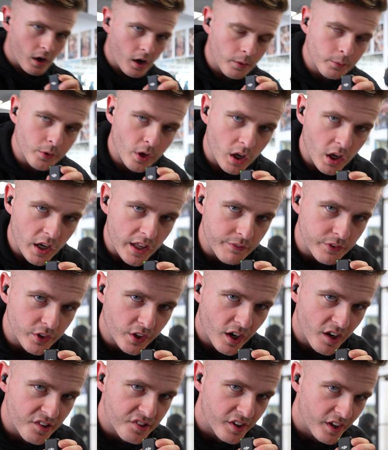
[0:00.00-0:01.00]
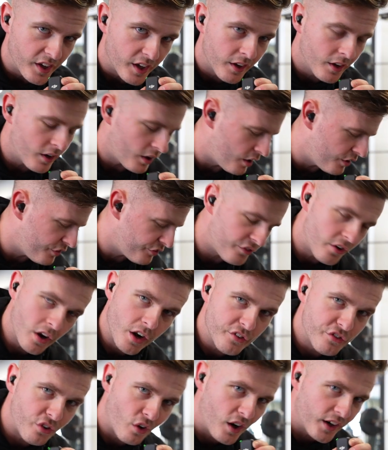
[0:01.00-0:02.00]
I'm gonna leave you guys here and,
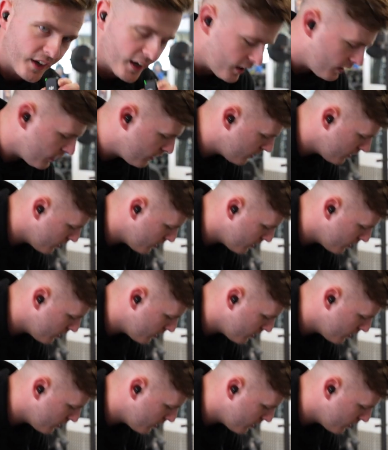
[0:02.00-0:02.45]
and try again.